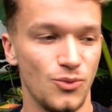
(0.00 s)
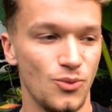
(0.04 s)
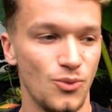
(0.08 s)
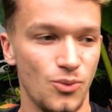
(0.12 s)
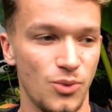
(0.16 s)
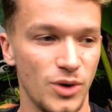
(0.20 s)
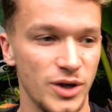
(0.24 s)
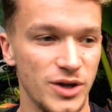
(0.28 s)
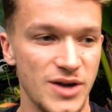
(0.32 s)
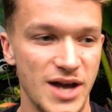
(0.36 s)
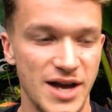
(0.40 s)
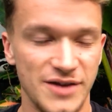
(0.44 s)

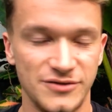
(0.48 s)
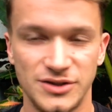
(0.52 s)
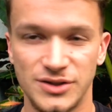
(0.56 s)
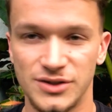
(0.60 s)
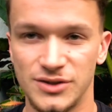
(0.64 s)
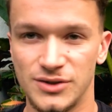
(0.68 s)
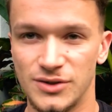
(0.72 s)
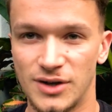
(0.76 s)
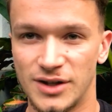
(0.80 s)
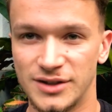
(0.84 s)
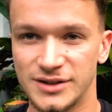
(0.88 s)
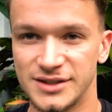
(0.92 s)
what you have
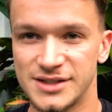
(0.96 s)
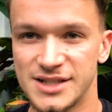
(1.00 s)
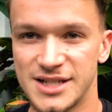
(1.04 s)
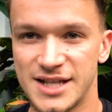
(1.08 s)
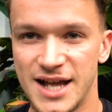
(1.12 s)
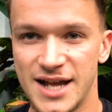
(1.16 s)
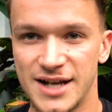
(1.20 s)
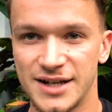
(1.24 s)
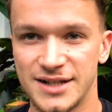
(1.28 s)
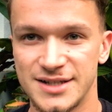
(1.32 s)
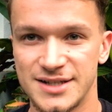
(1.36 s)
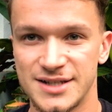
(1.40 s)
to
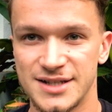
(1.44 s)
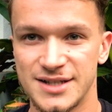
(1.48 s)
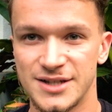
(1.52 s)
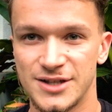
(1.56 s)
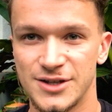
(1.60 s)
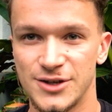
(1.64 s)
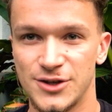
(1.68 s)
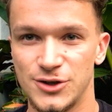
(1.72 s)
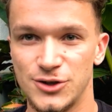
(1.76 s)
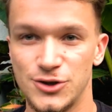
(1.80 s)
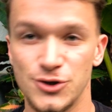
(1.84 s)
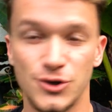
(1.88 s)
understand is
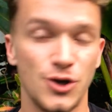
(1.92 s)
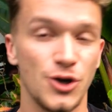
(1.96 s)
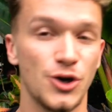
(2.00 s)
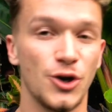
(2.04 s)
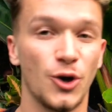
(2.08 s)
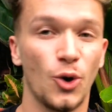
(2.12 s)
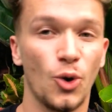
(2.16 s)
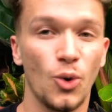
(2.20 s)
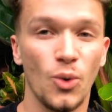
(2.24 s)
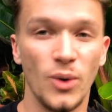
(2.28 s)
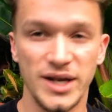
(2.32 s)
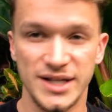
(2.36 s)
you can
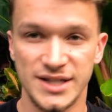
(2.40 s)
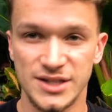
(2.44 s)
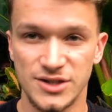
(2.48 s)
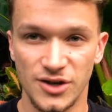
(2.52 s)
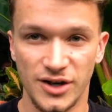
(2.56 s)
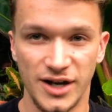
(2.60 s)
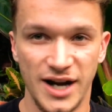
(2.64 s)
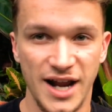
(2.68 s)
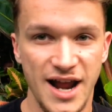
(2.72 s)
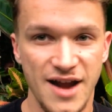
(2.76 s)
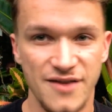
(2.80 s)
always turn